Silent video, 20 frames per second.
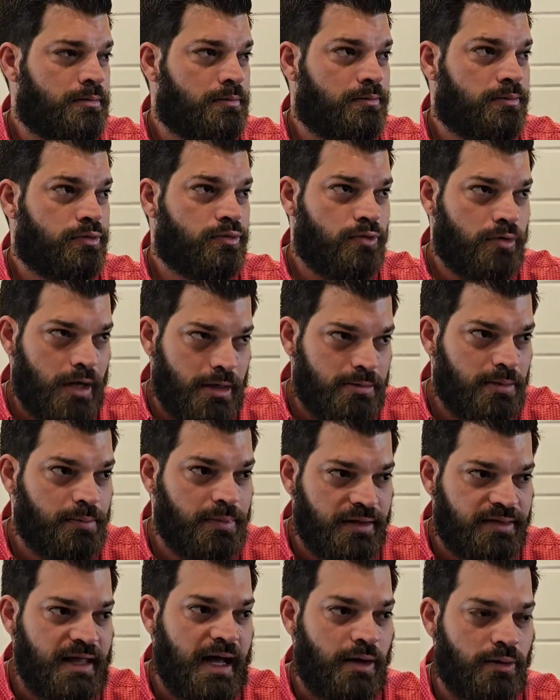
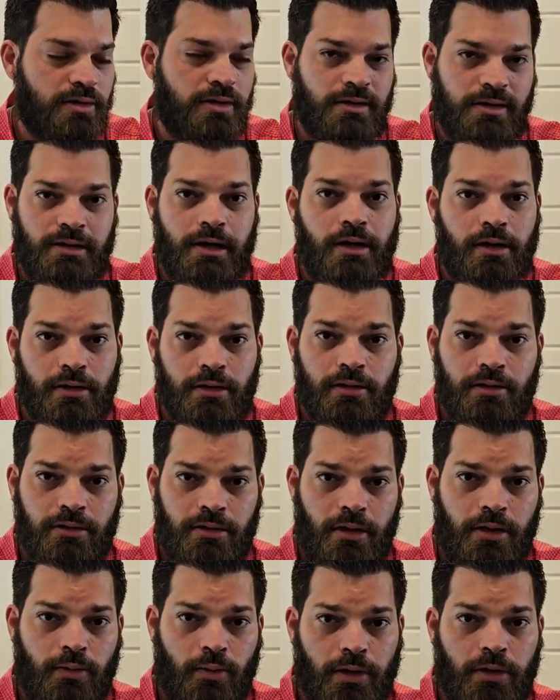probably thousands of dollars
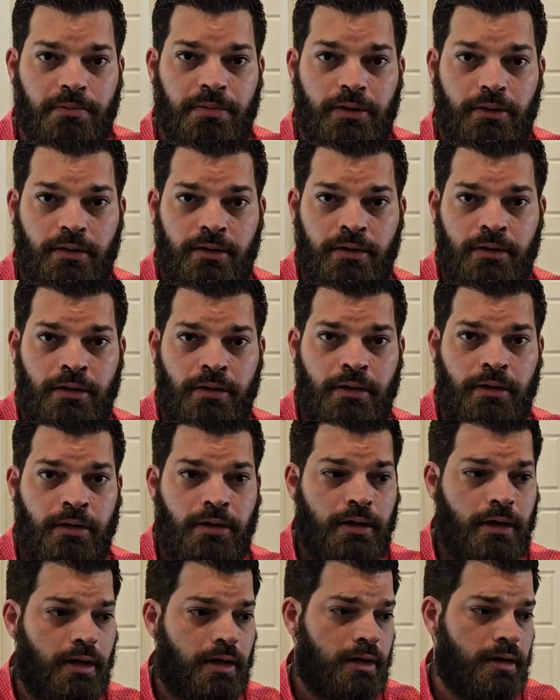on work boots.
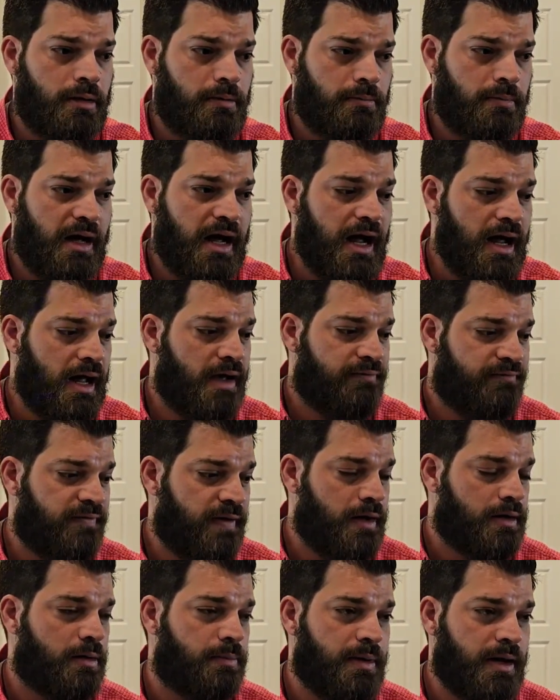I have
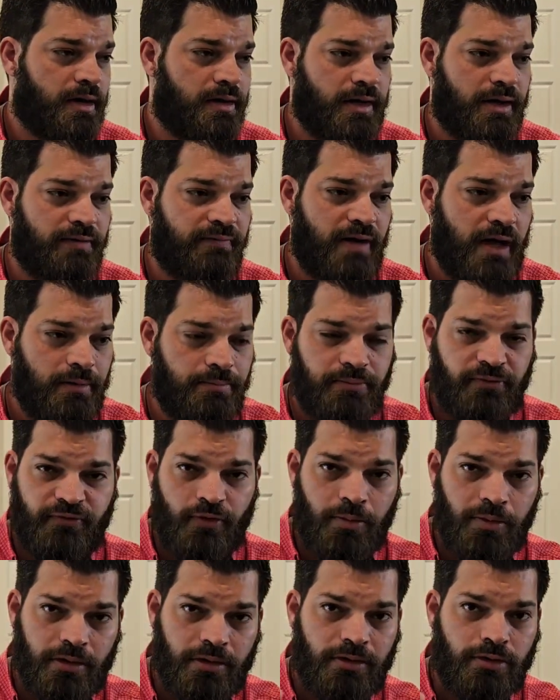found a pair that I've had for
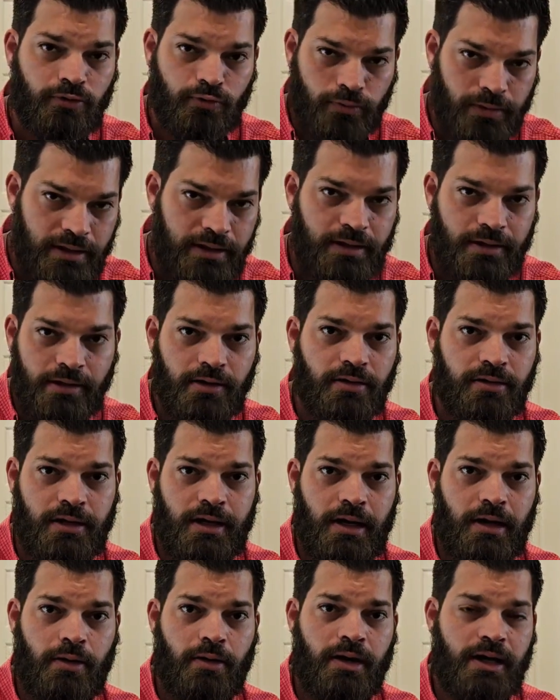almost 3 years
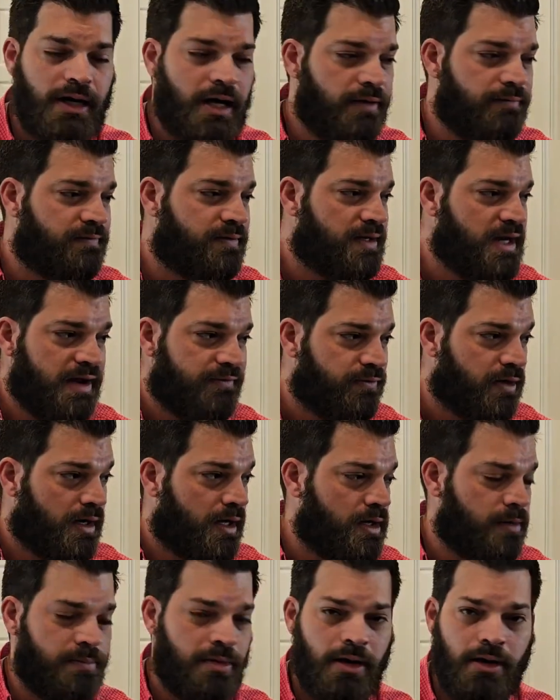now, and I've never
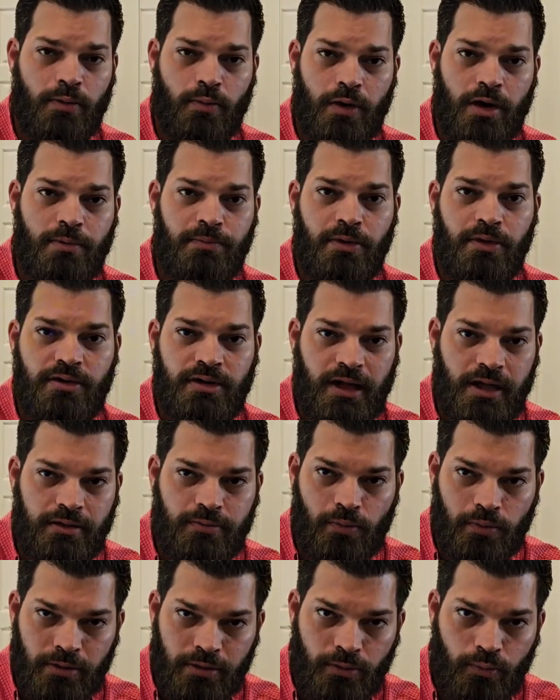had a pair of work boots last
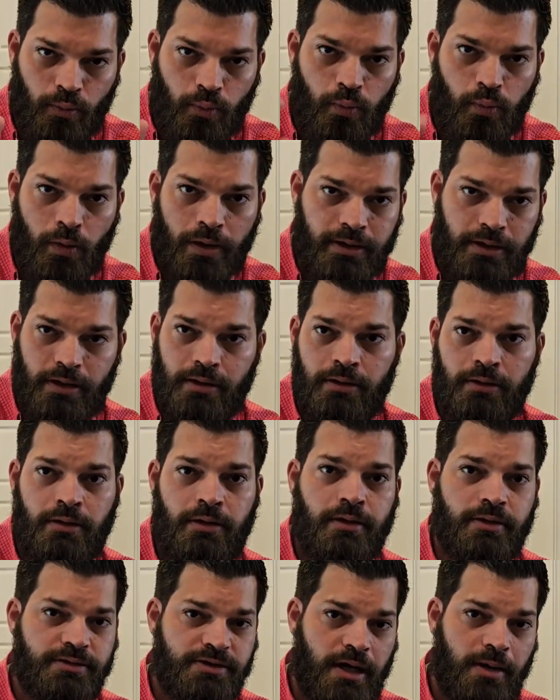more than 1 year
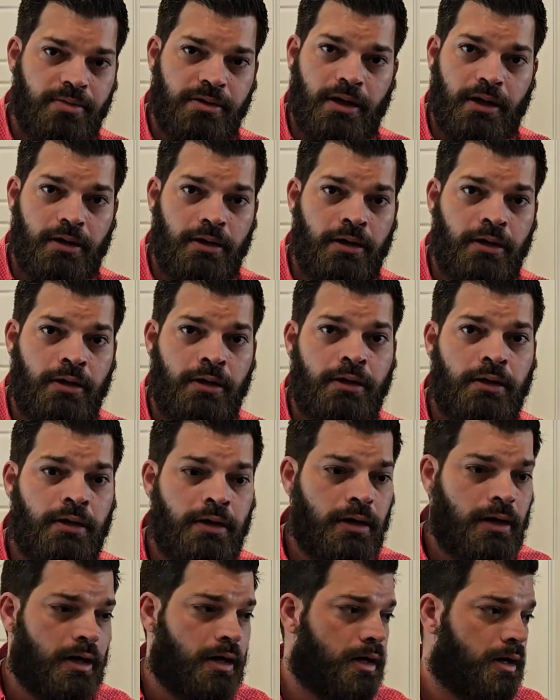on the job site.
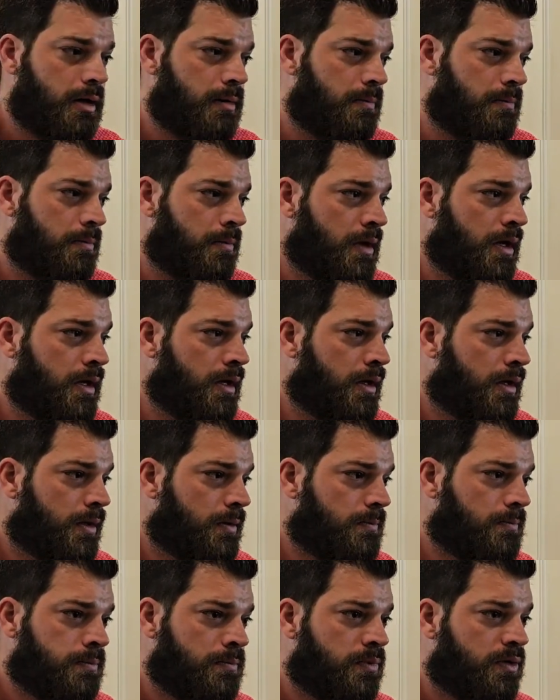
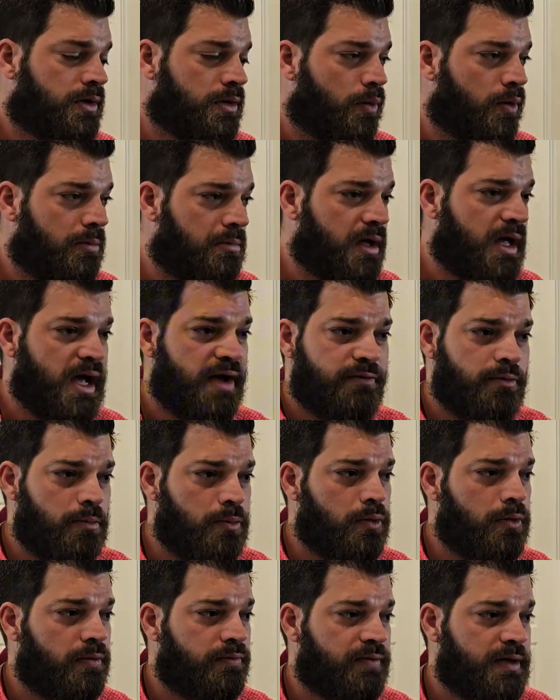So we'll be having
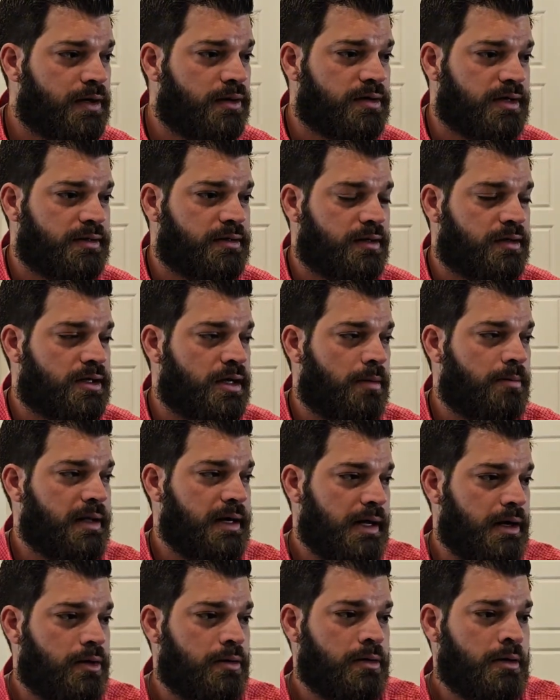more videos like this coming
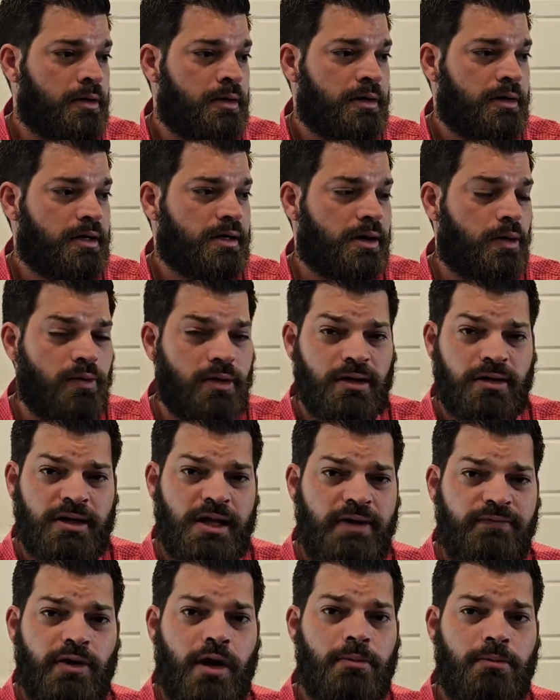out because I want to
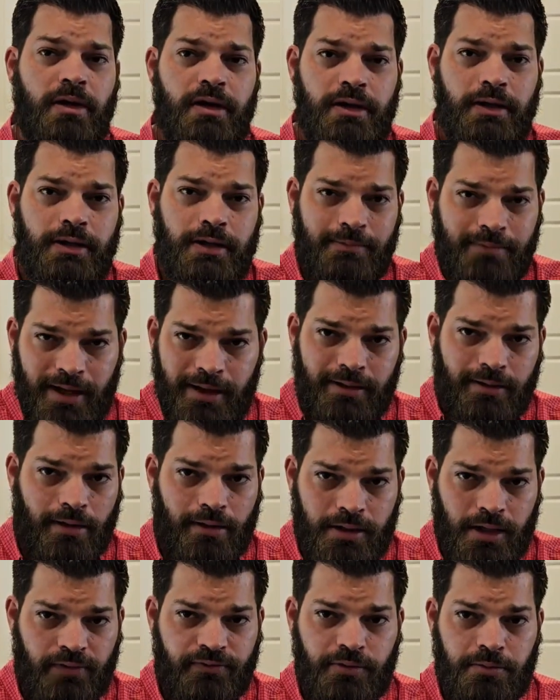save y'all money and make y'all
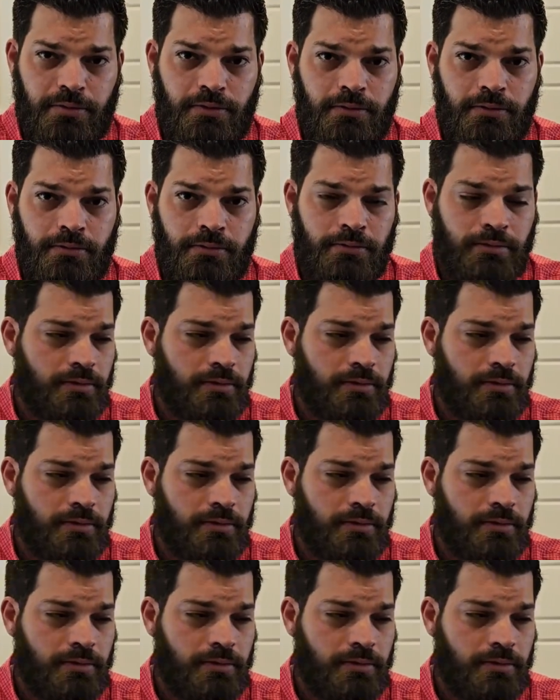comfortable